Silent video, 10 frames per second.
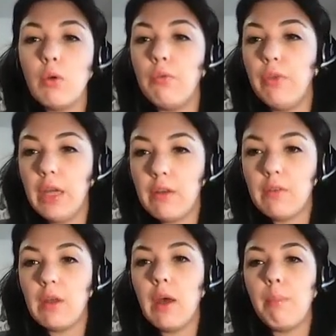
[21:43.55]
of
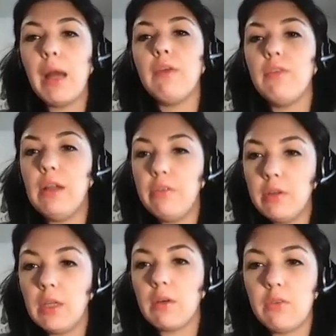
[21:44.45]
veins by
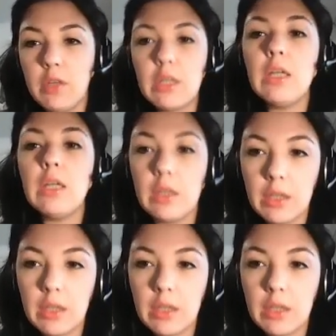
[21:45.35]
Sildinger technique.